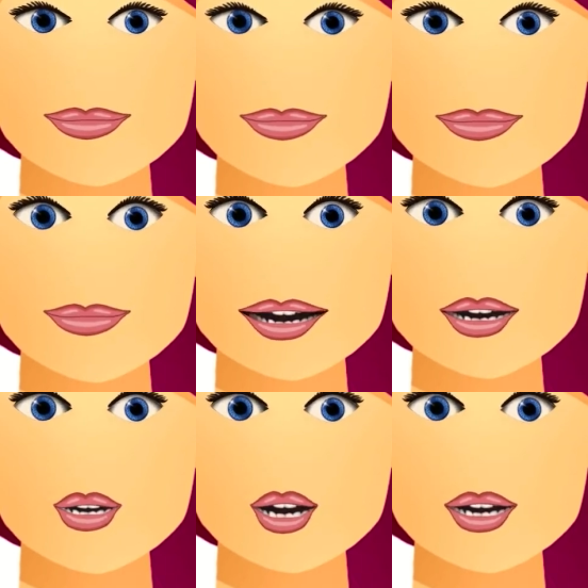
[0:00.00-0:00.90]
In
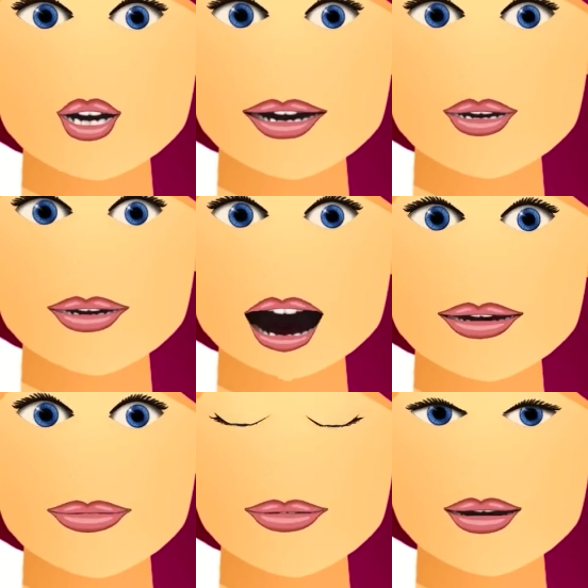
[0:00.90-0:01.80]
this
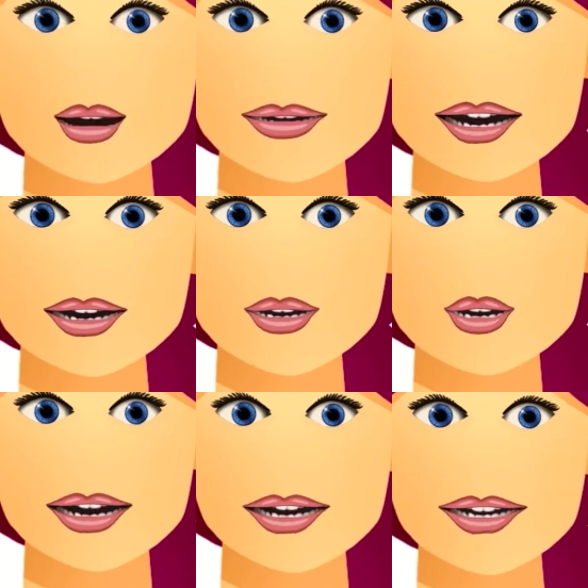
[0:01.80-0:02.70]
example, the letter
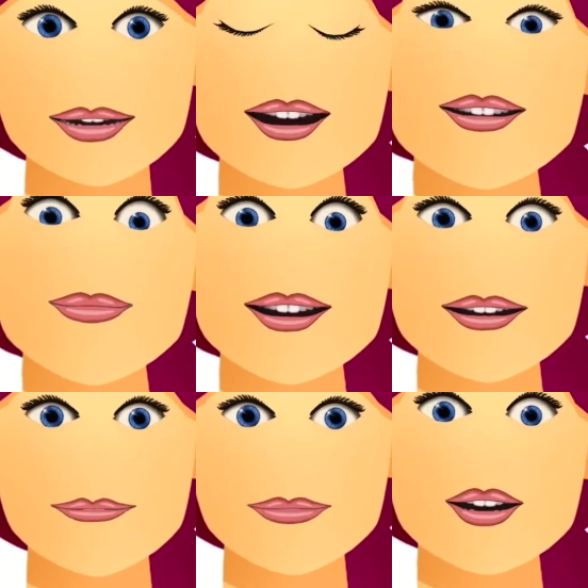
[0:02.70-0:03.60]
Vav is
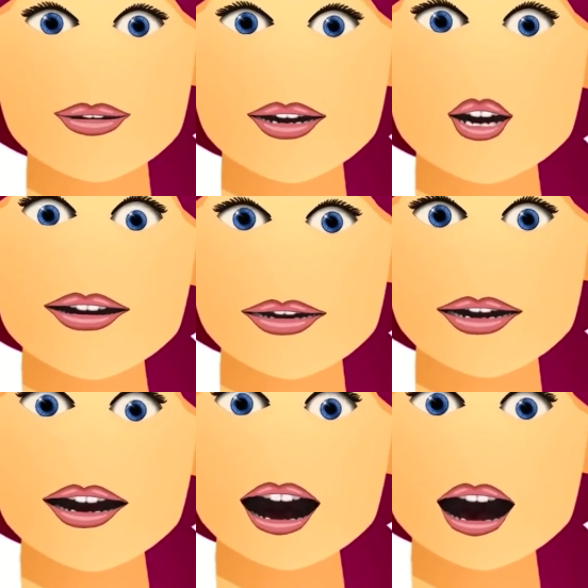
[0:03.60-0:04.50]
pronounced as the V
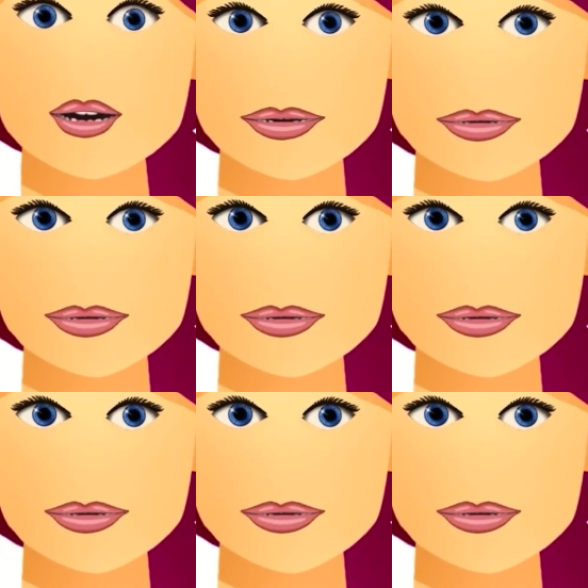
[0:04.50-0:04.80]
sound.